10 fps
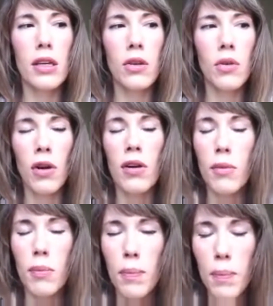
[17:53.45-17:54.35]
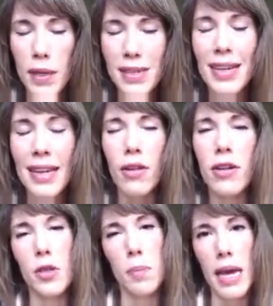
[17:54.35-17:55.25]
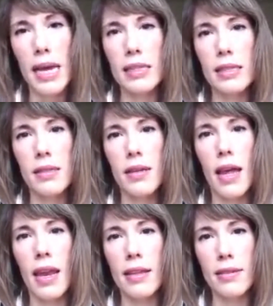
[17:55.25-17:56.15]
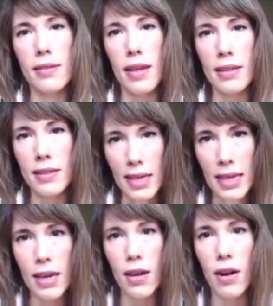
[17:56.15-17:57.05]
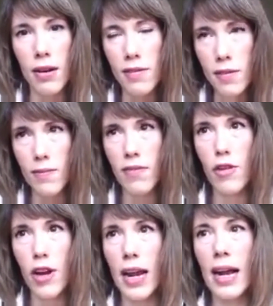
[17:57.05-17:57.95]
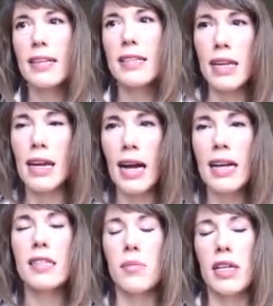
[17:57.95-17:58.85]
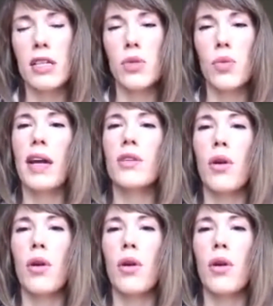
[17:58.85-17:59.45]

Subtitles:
your particular space, and it's geared very in a customized way